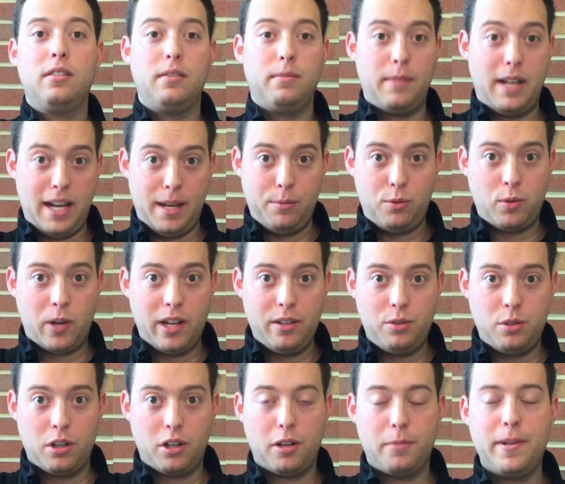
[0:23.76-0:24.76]
my name's Ryan
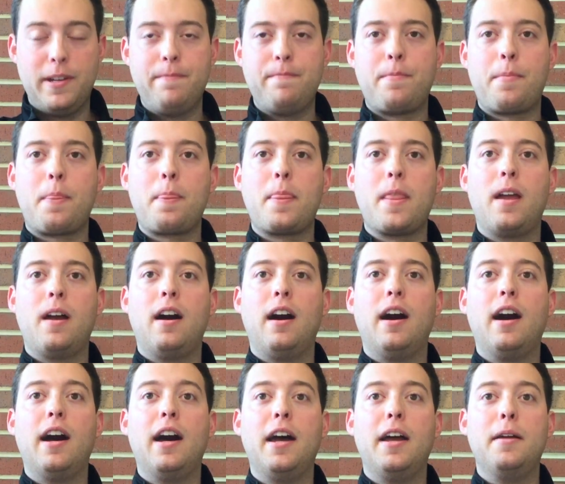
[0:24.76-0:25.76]
Zukerman.
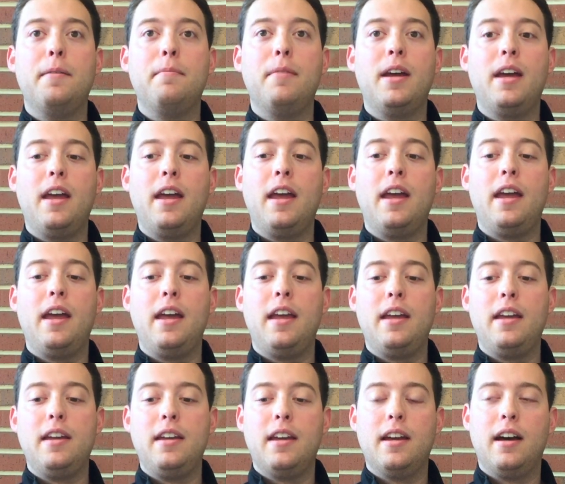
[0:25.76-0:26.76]
I'm
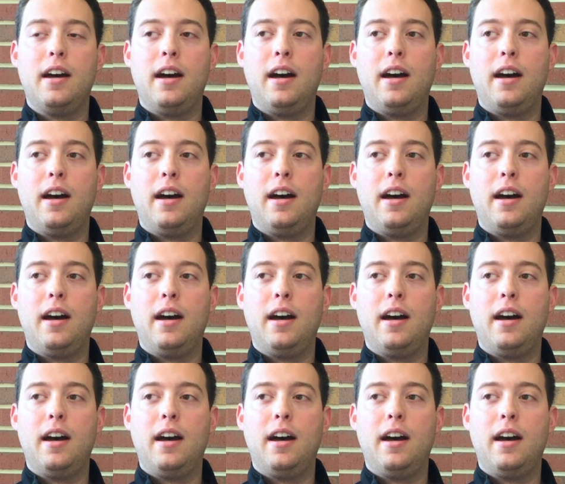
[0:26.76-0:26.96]
a